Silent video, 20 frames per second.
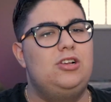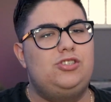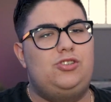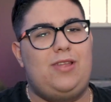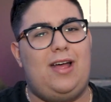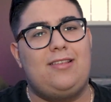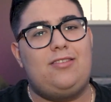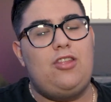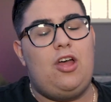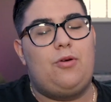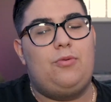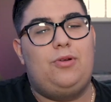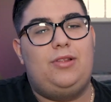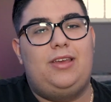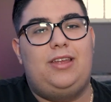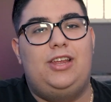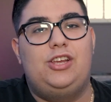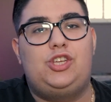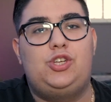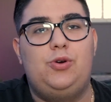So that's not
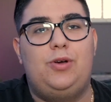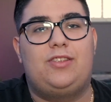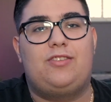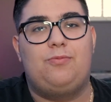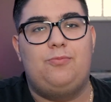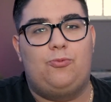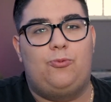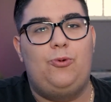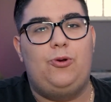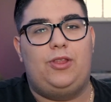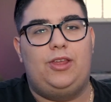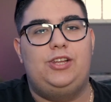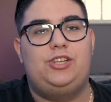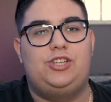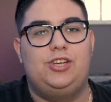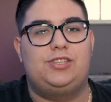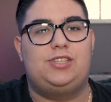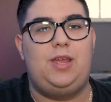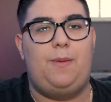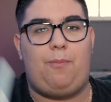really an issue, it's really just